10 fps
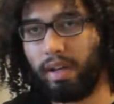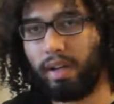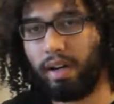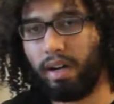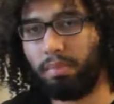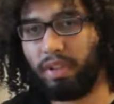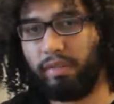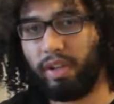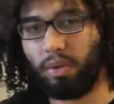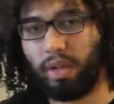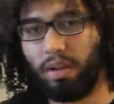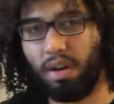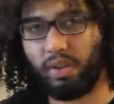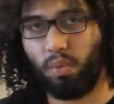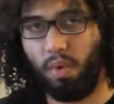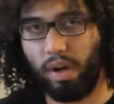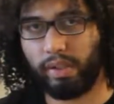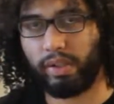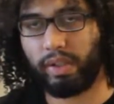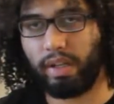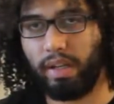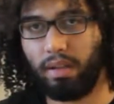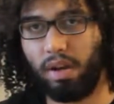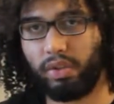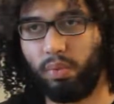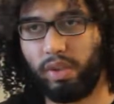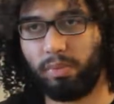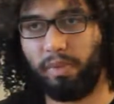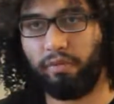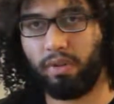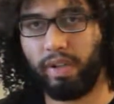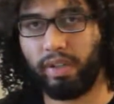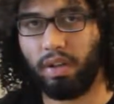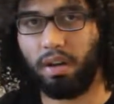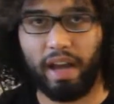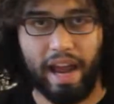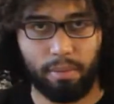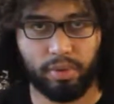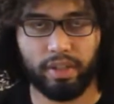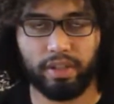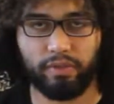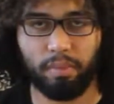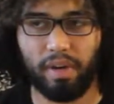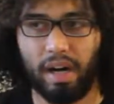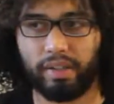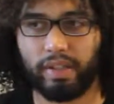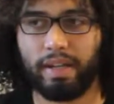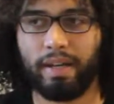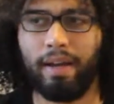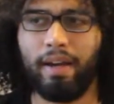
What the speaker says: I believe he only lost once, and he lost once before his long absence from boxing.